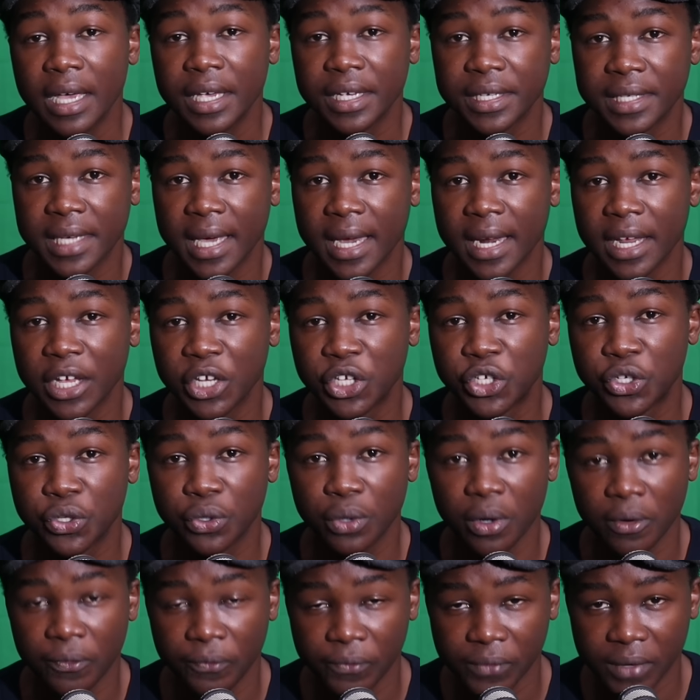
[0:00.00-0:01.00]
sharing it to
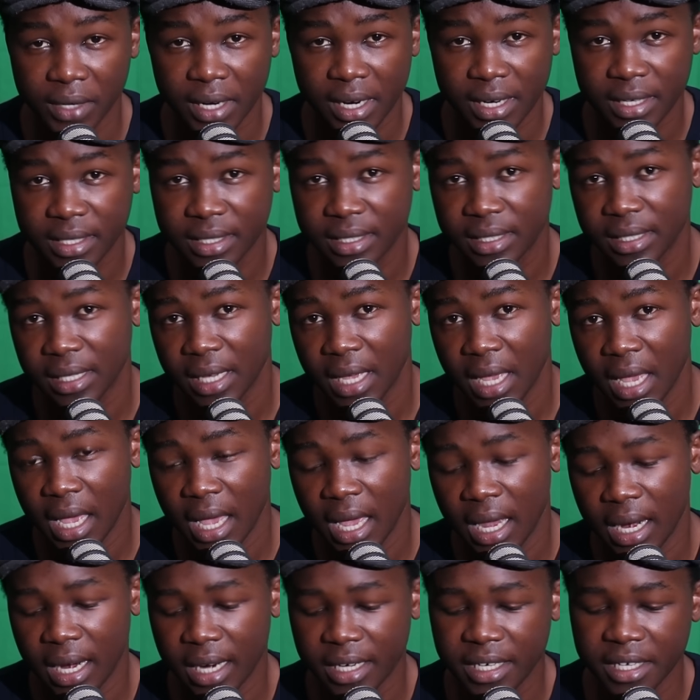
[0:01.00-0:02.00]
your friends,
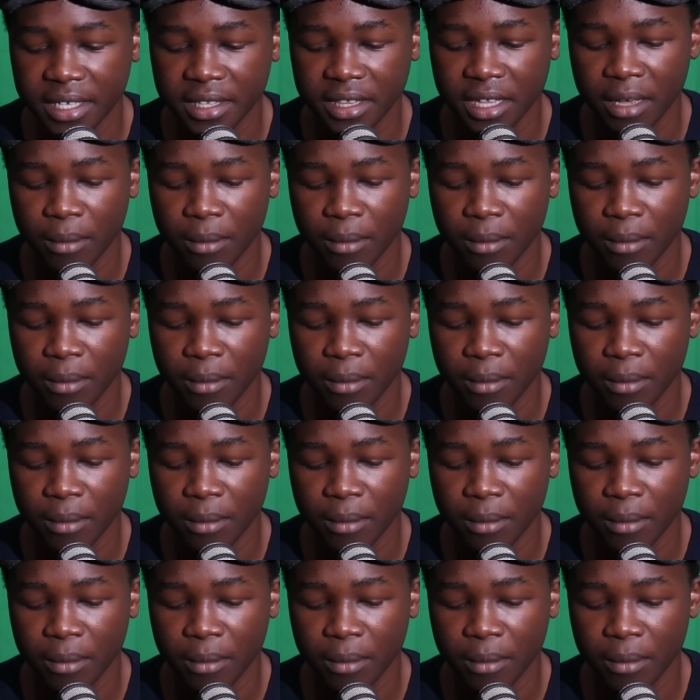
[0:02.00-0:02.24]
letting